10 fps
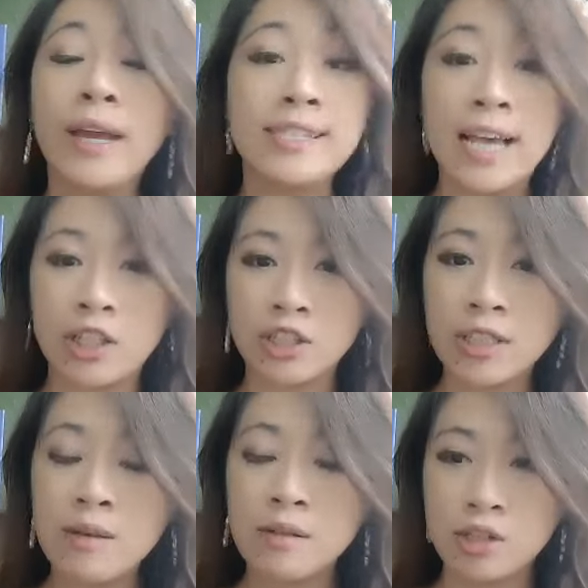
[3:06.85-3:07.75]
and it's
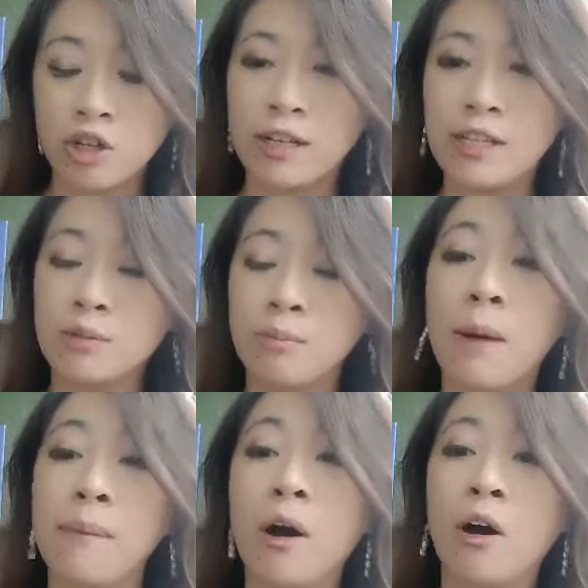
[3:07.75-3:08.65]
actually starting to
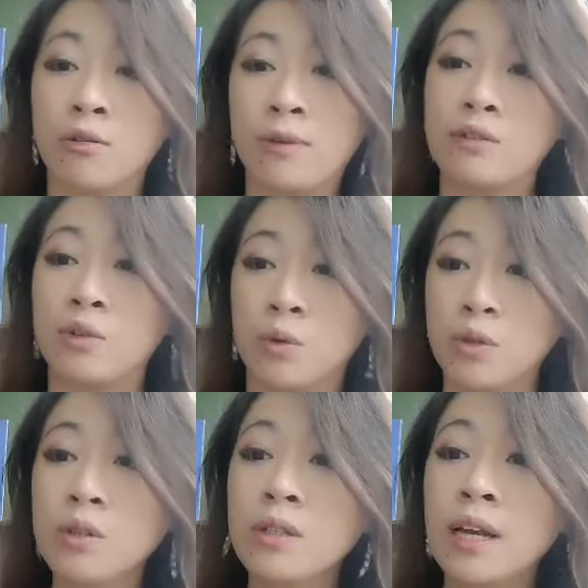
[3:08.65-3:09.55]
pop up all around the
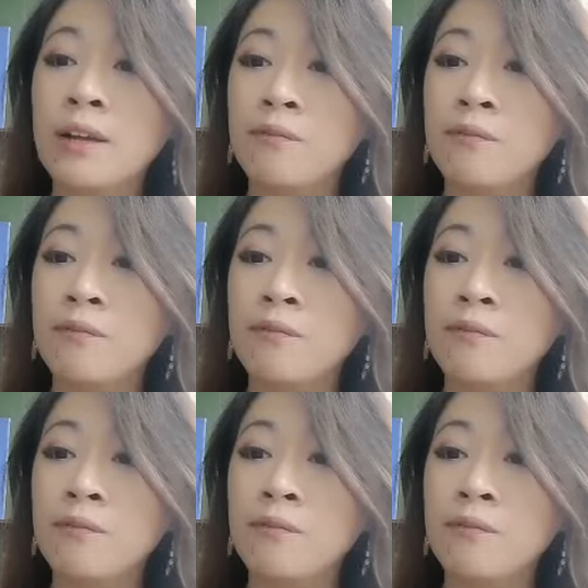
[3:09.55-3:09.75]
world.